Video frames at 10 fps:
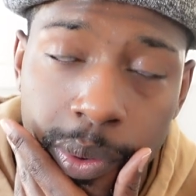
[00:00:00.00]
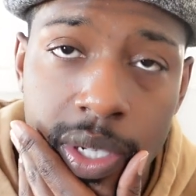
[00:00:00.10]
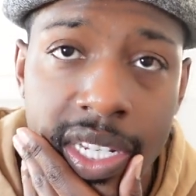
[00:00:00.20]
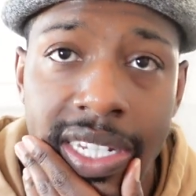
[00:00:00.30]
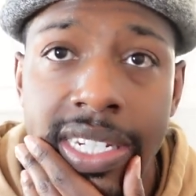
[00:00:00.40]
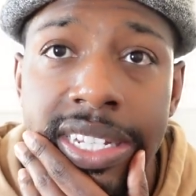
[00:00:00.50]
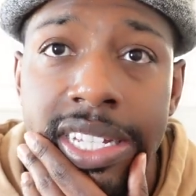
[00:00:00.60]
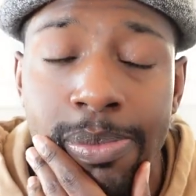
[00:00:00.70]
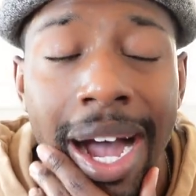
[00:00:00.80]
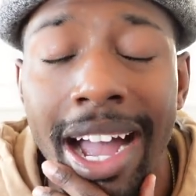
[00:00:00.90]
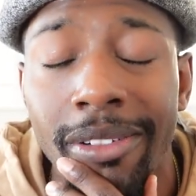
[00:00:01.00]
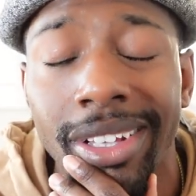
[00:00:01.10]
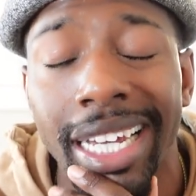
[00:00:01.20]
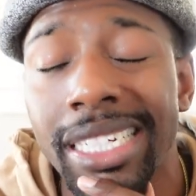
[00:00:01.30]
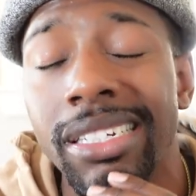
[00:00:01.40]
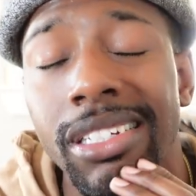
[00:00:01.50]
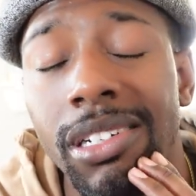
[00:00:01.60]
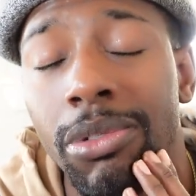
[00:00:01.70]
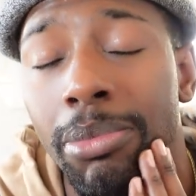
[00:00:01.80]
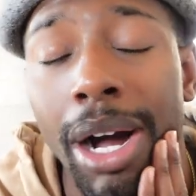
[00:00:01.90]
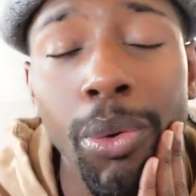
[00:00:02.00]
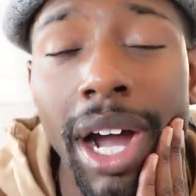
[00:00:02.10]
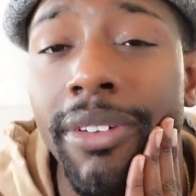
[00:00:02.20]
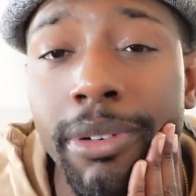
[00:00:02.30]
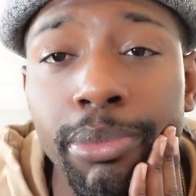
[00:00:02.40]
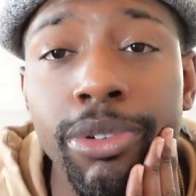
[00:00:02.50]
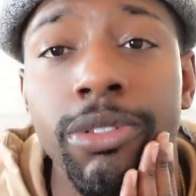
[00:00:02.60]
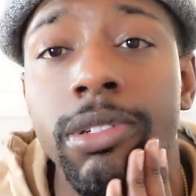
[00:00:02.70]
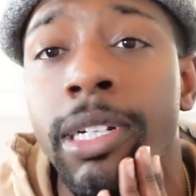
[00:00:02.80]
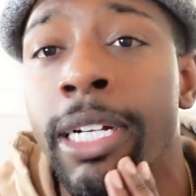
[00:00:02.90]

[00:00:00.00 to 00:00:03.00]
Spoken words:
want you to get this. My relationship with my wife improved.